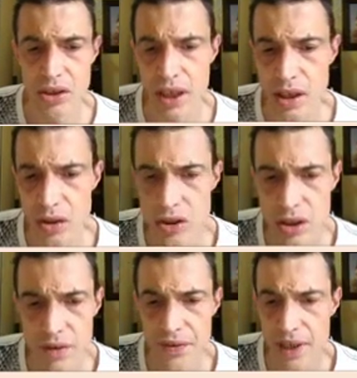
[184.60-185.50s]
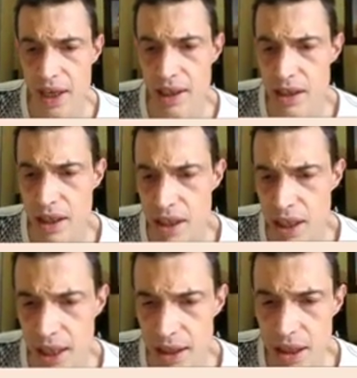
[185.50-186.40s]
the use of the
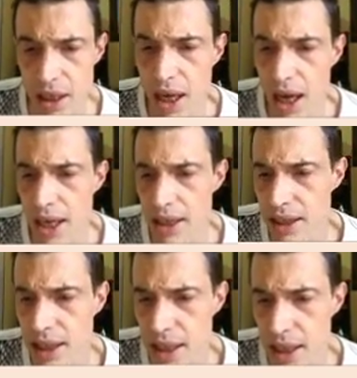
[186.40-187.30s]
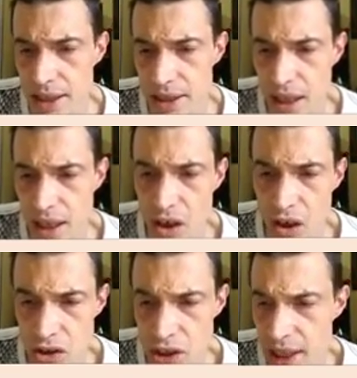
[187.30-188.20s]
internet and the
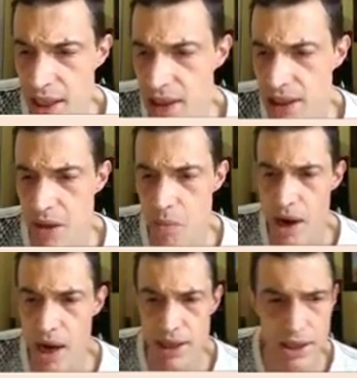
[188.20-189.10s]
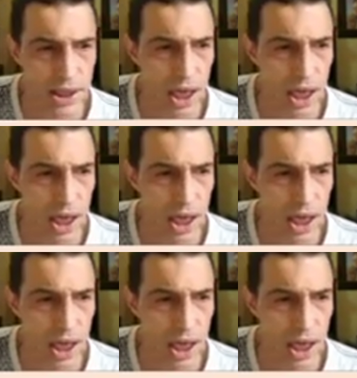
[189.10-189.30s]
technological device